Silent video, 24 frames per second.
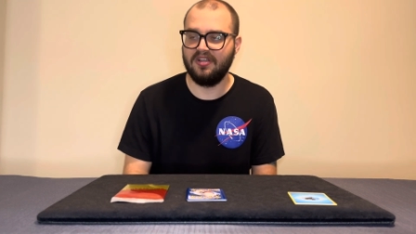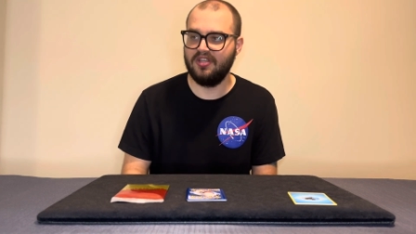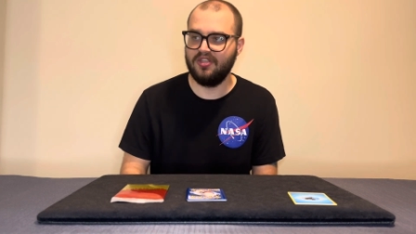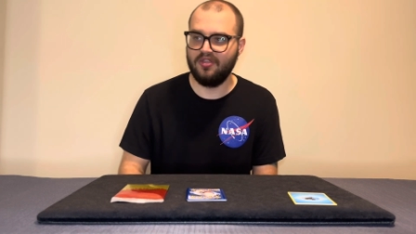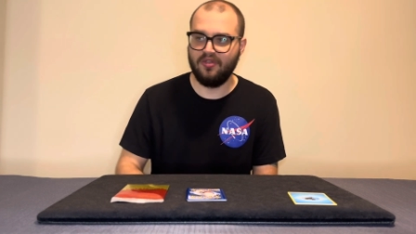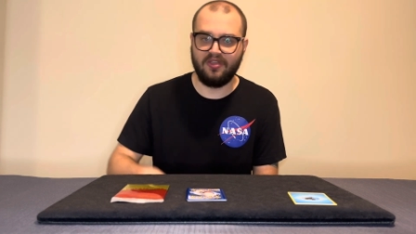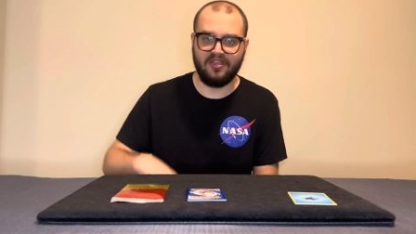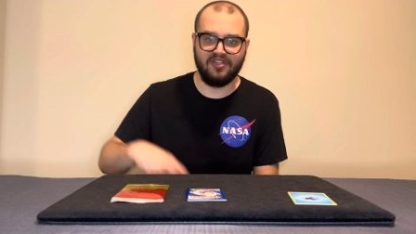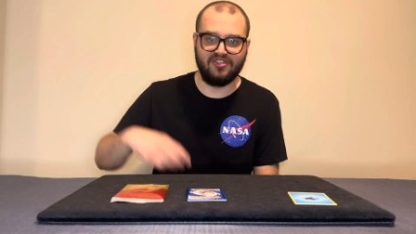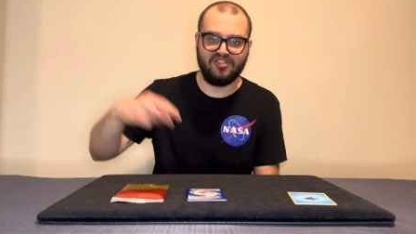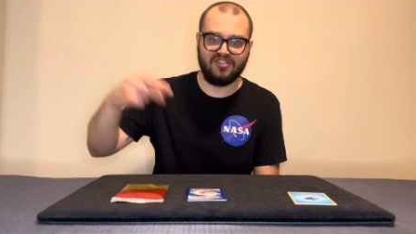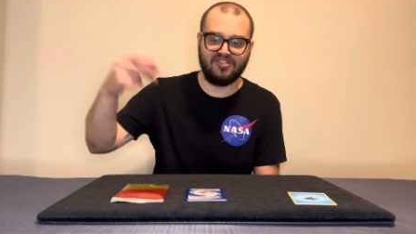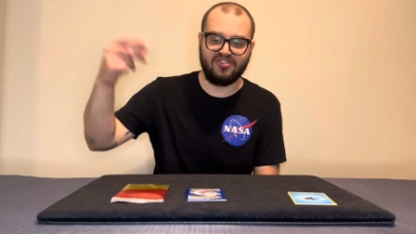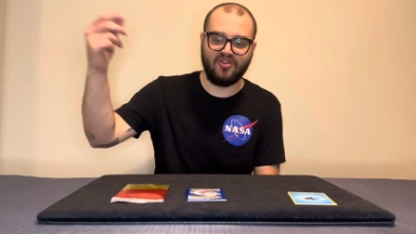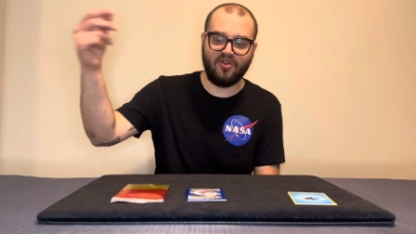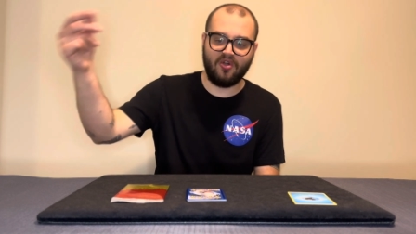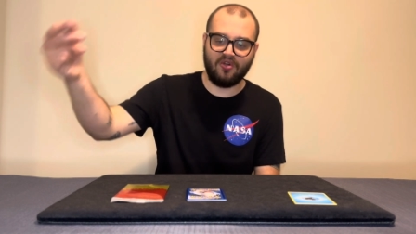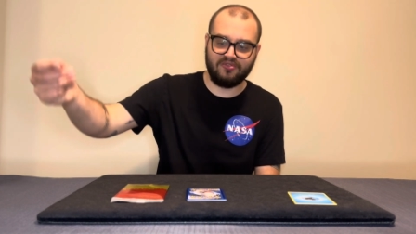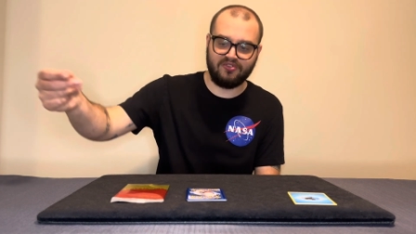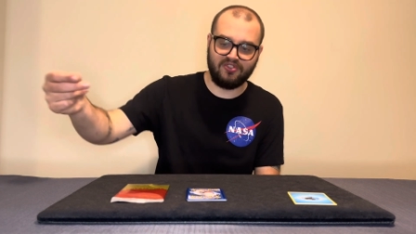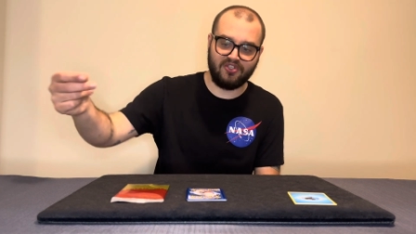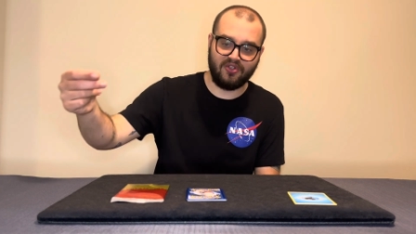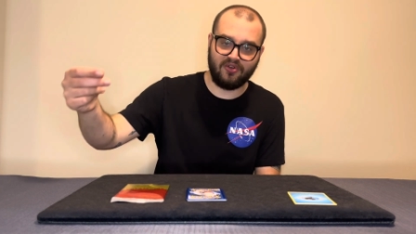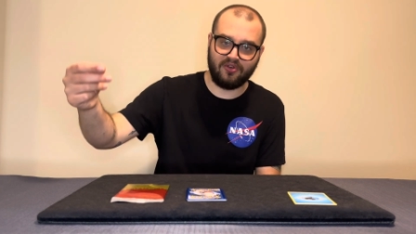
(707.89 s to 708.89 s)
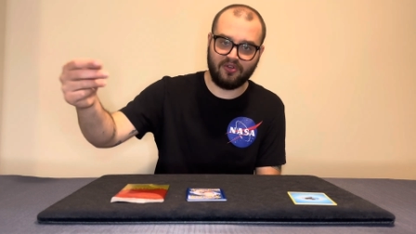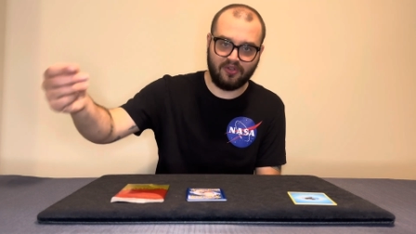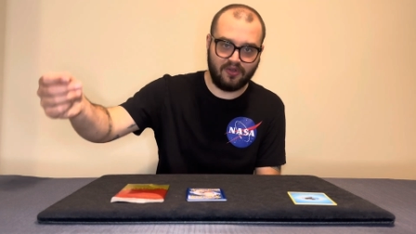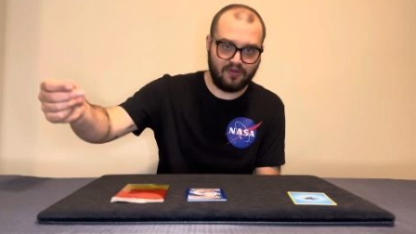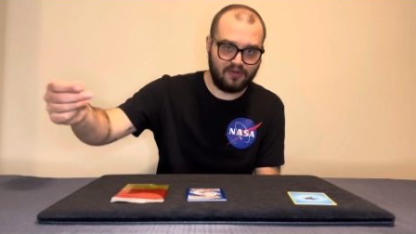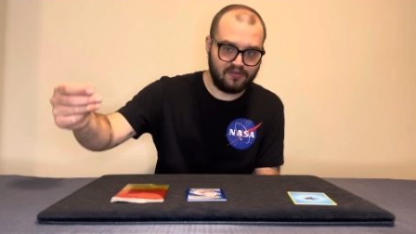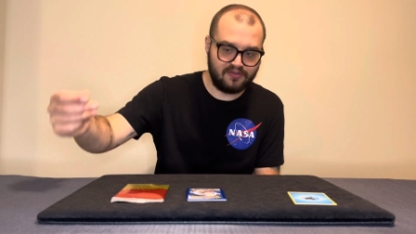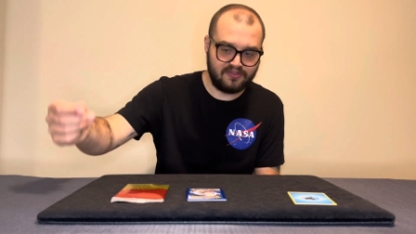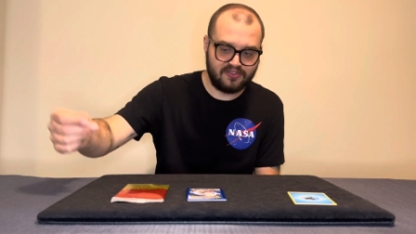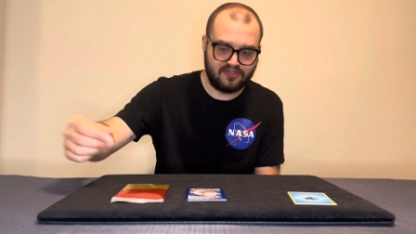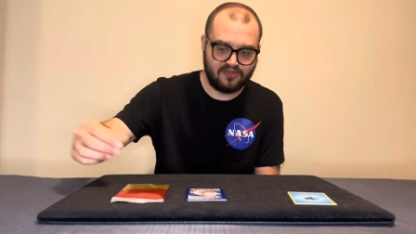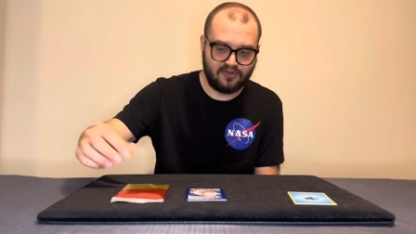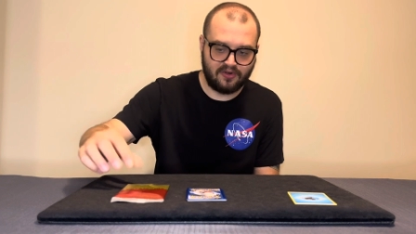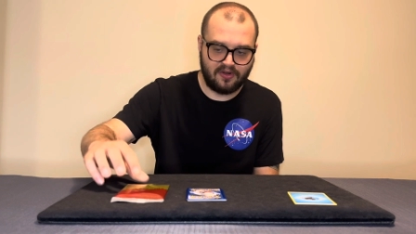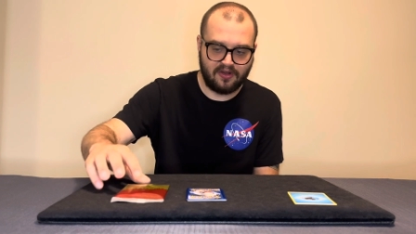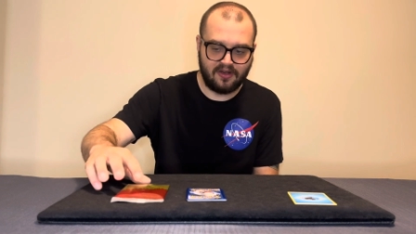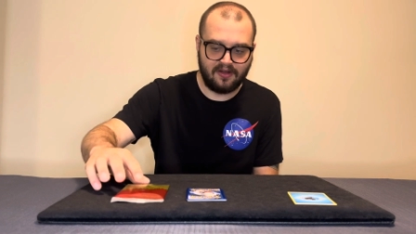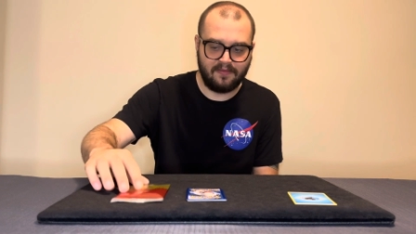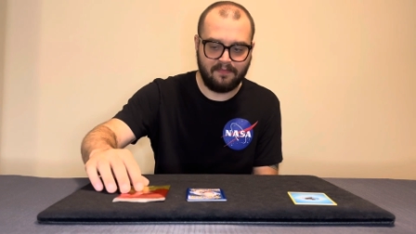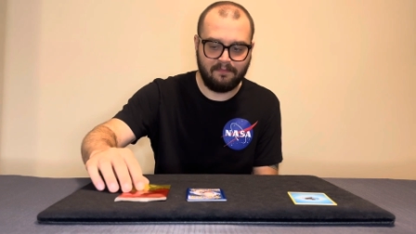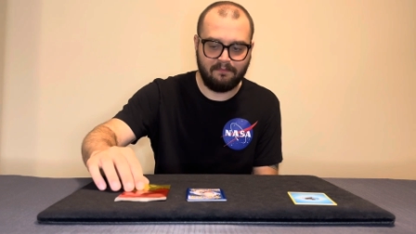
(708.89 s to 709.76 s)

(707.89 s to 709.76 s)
You could just go to your local store,